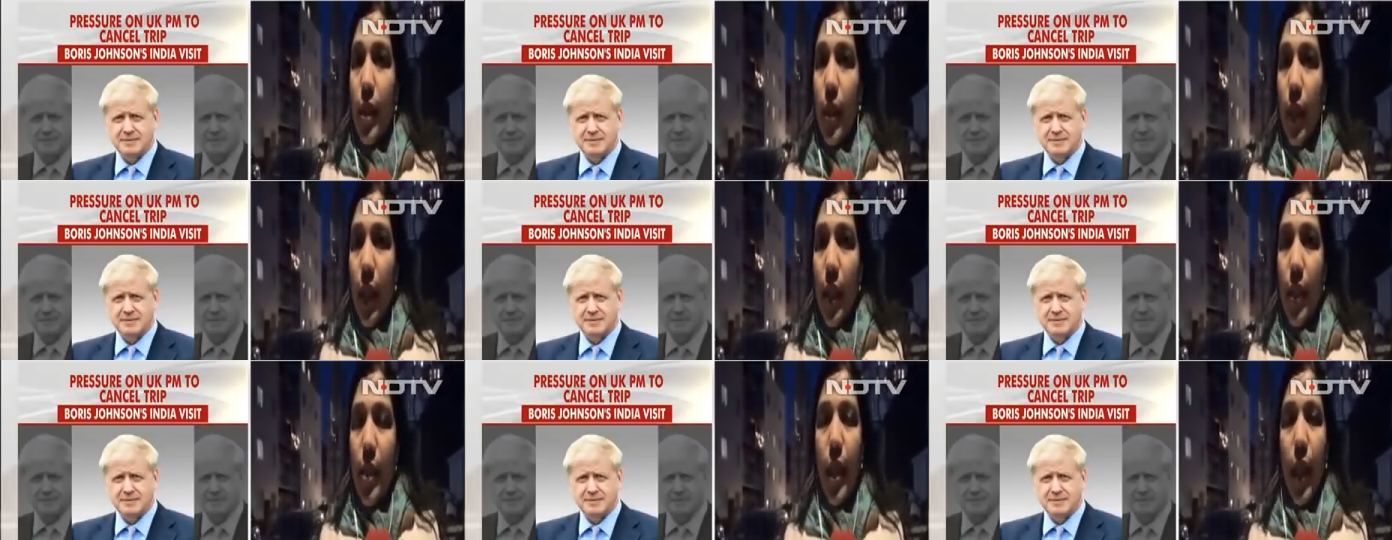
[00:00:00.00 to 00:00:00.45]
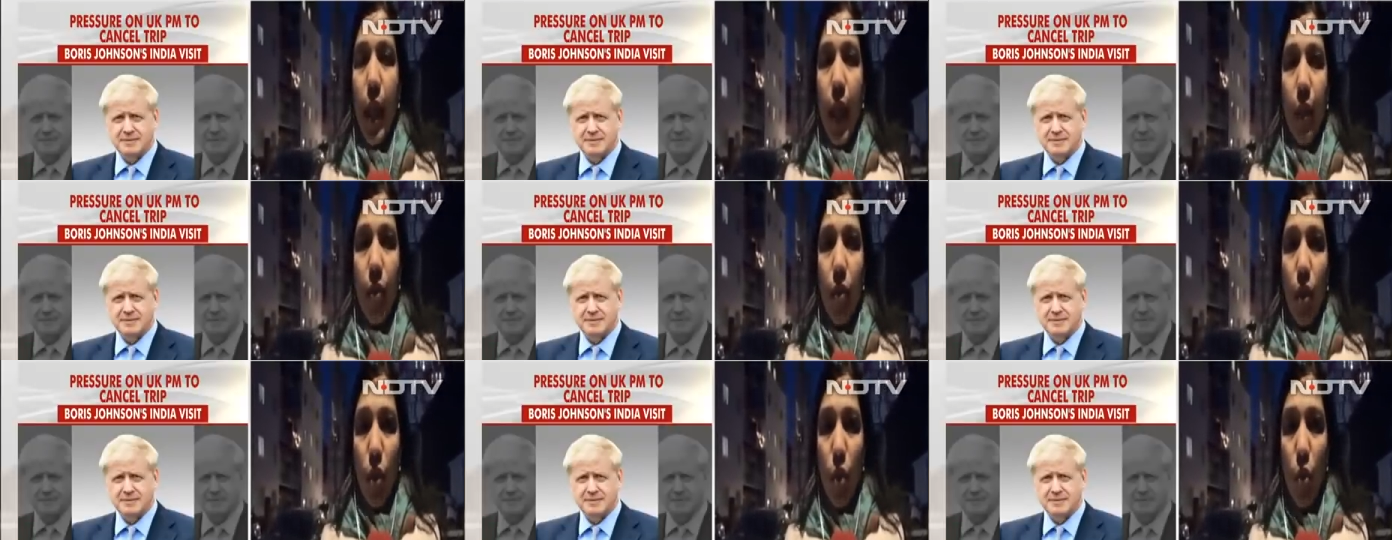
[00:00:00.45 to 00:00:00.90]
Speaker 1: in India
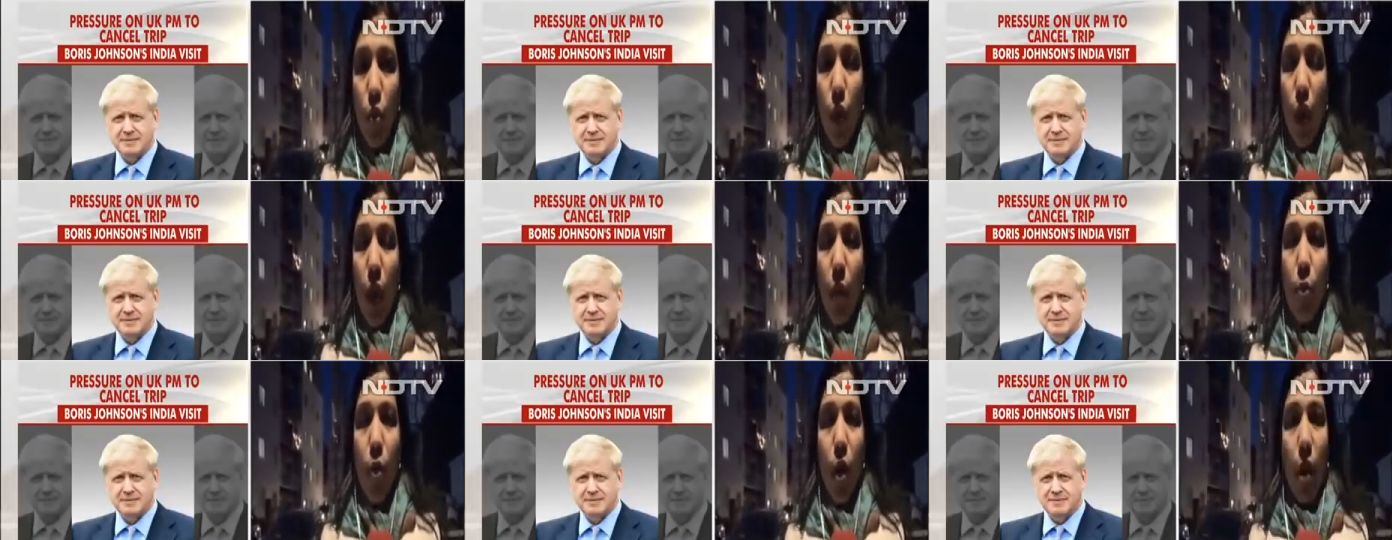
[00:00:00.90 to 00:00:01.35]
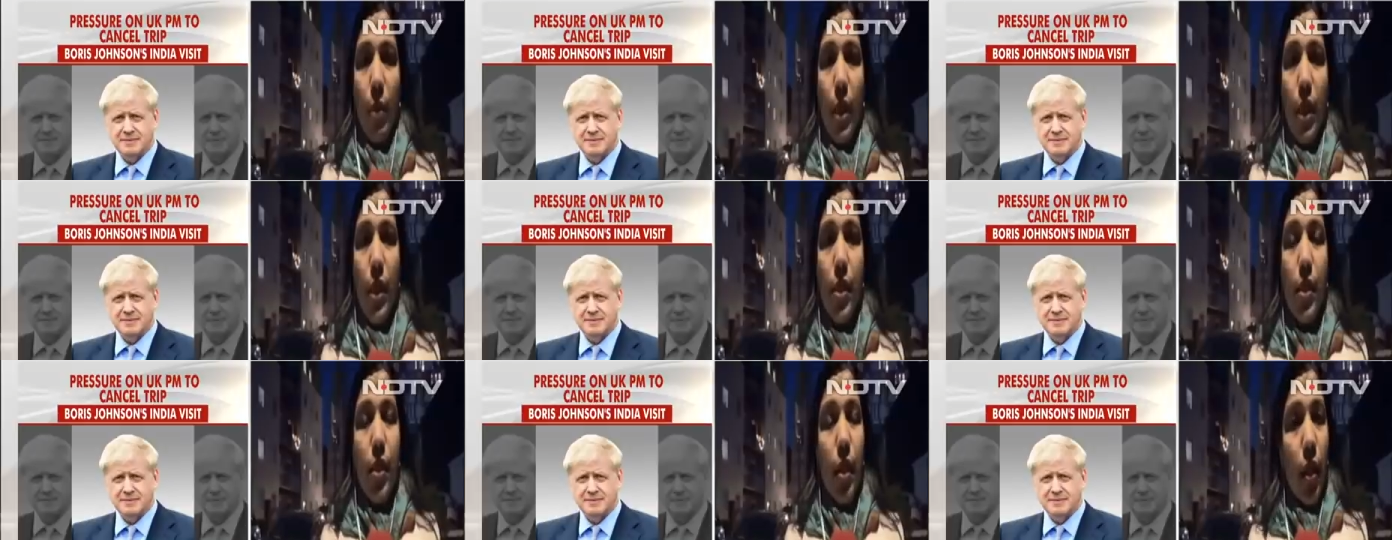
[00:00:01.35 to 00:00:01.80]
and the UK, Prime
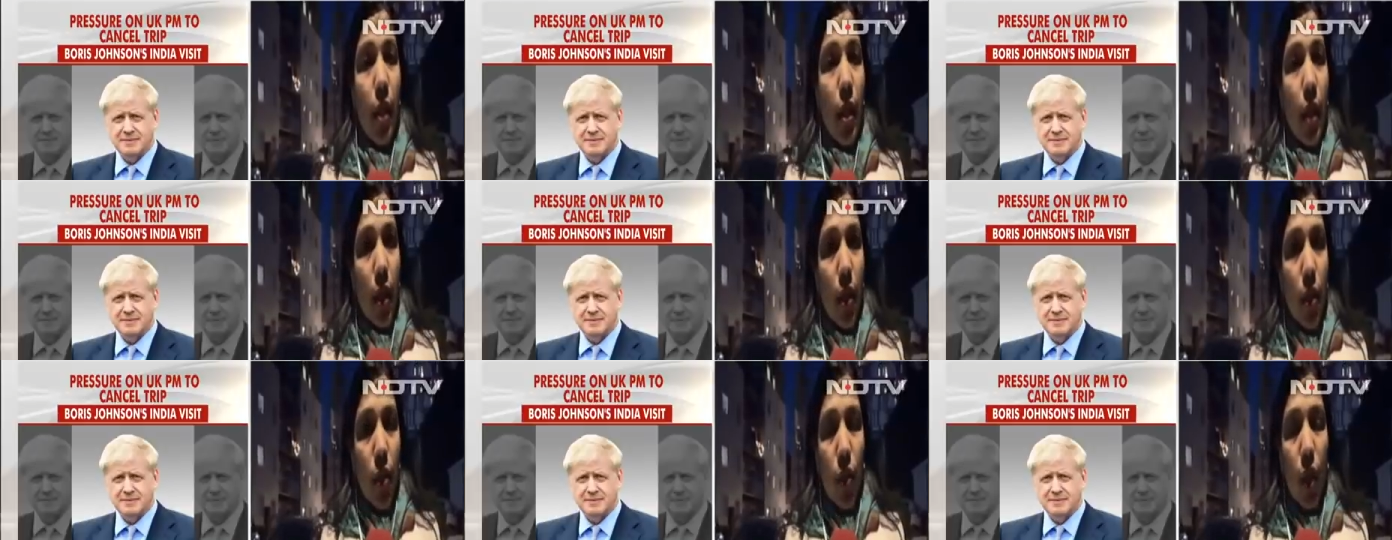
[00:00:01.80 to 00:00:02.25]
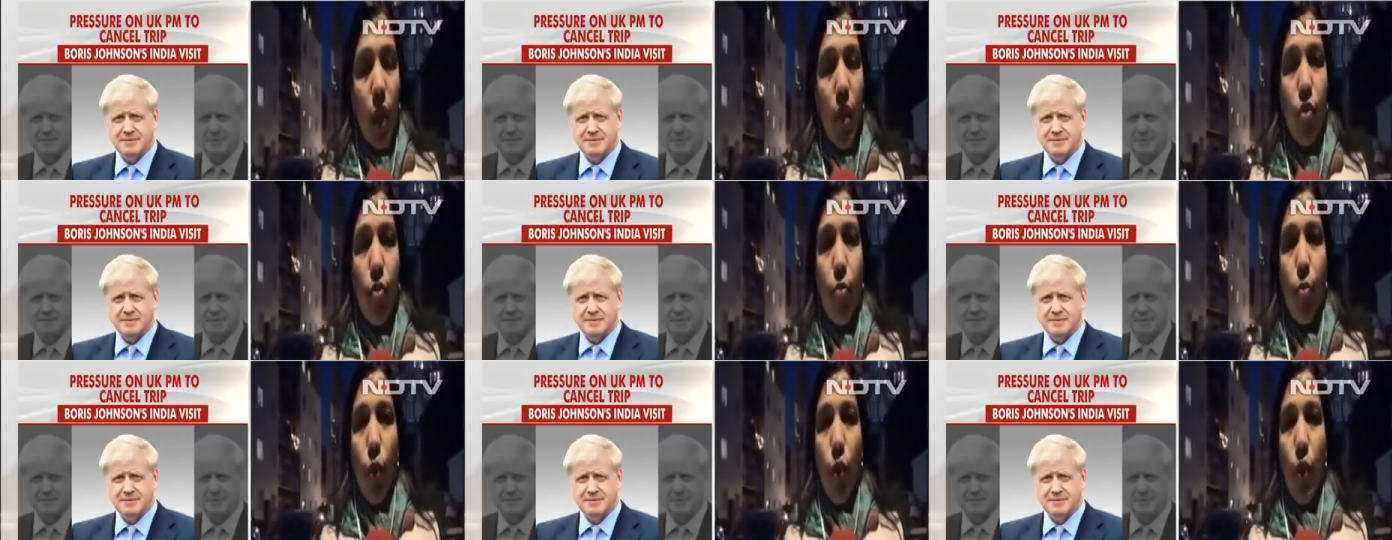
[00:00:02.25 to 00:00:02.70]
Minister
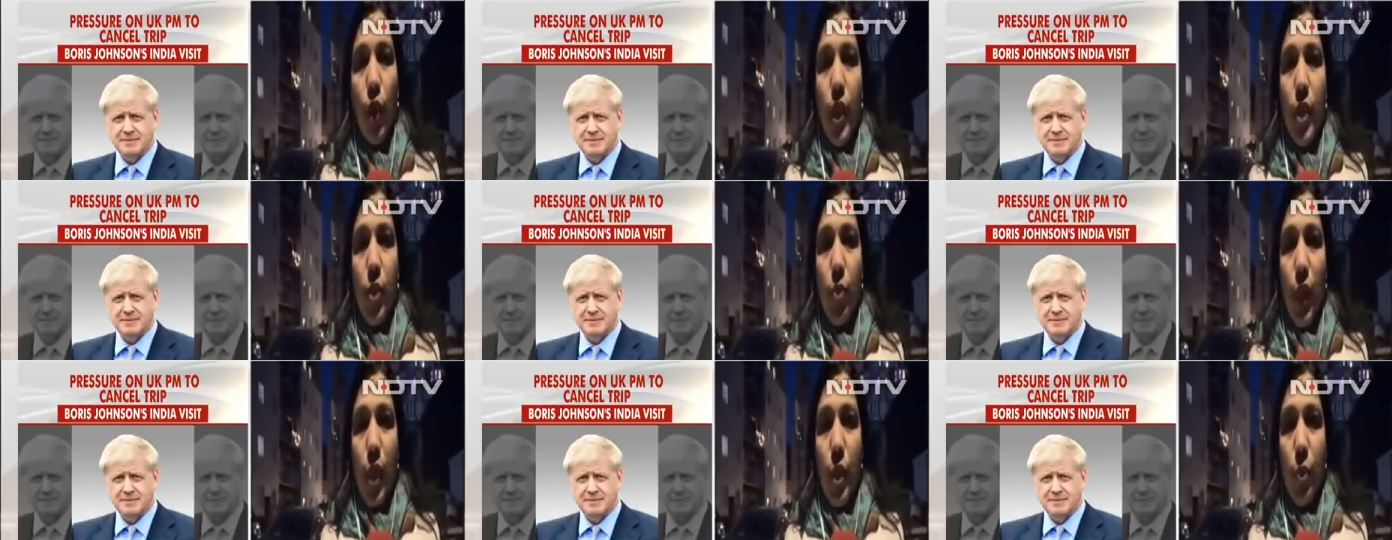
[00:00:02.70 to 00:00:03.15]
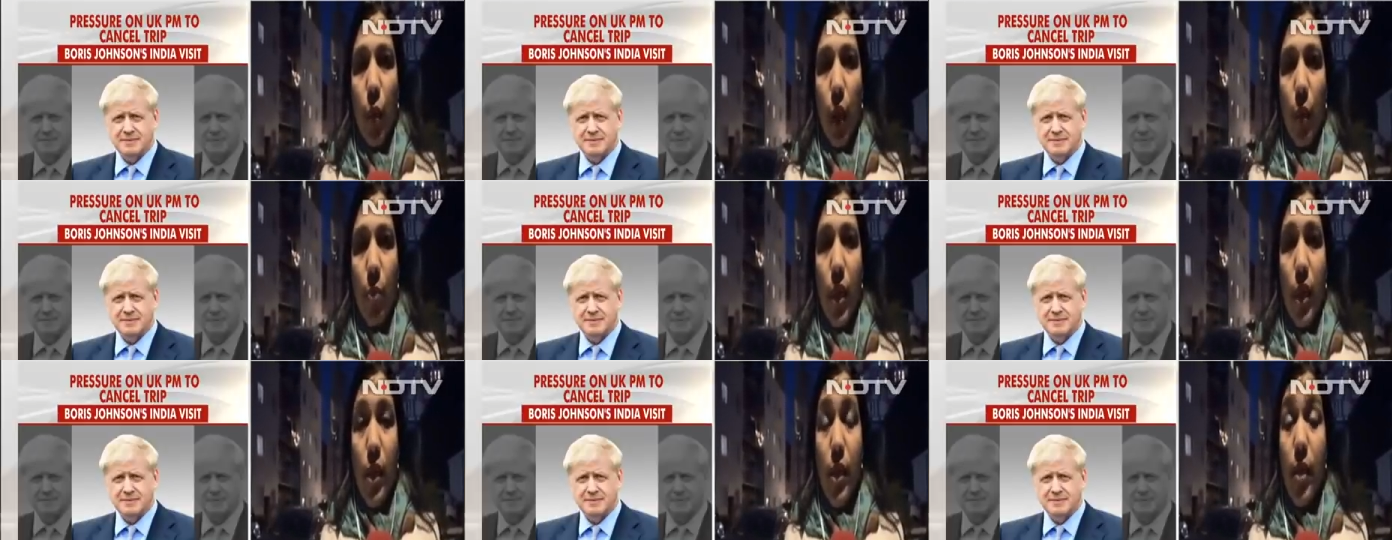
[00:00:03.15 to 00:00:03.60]
Narendra Modi as well as
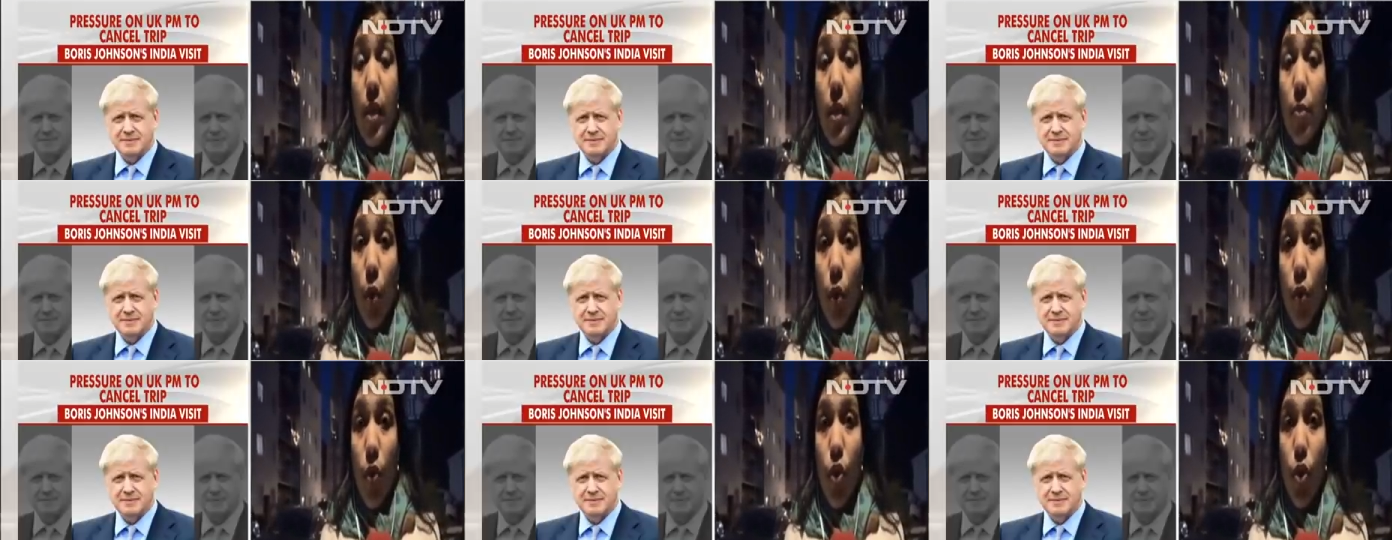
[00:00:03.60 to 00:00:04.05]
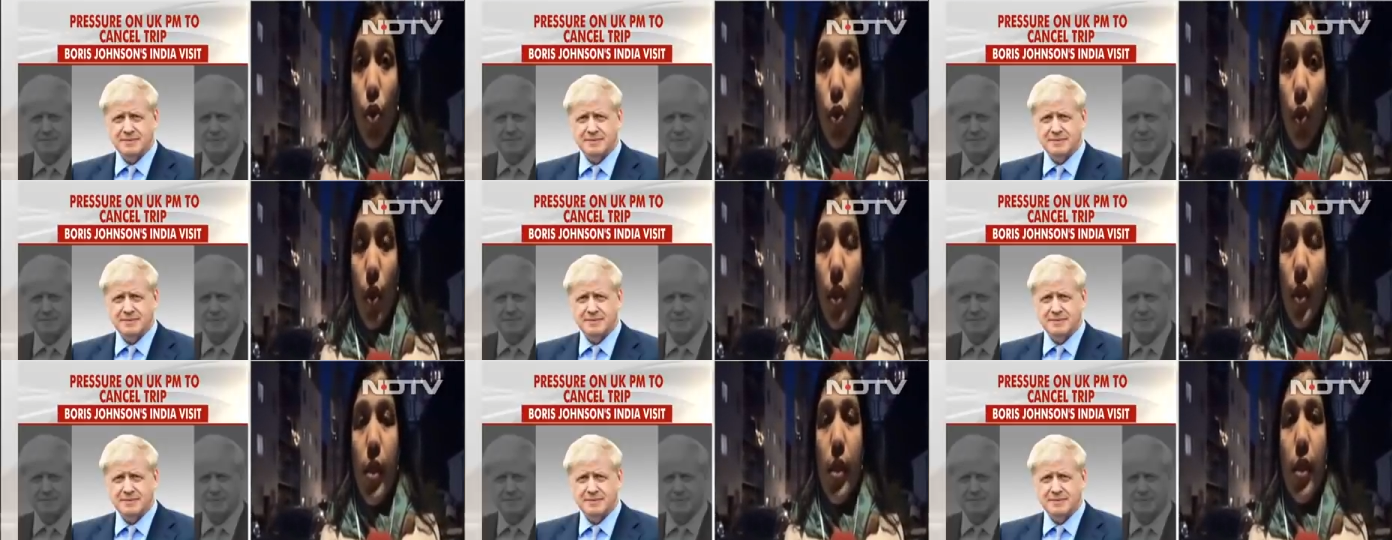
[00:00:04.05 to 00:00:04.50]
Prime Minister Boris
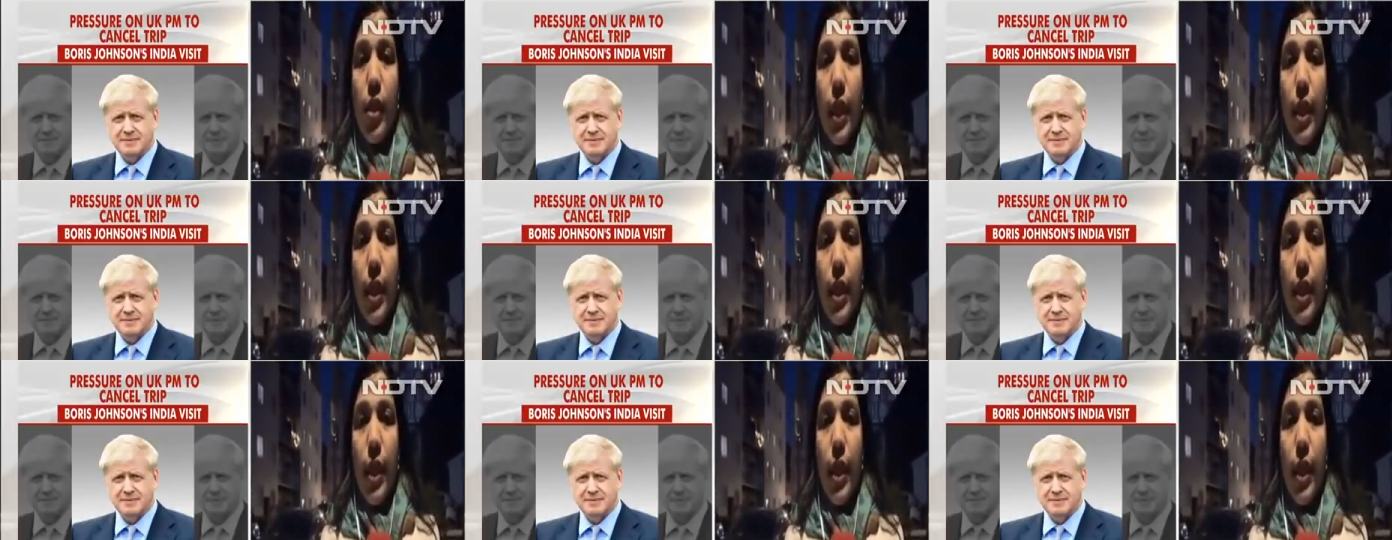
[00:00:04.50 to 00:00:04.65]
Johnson,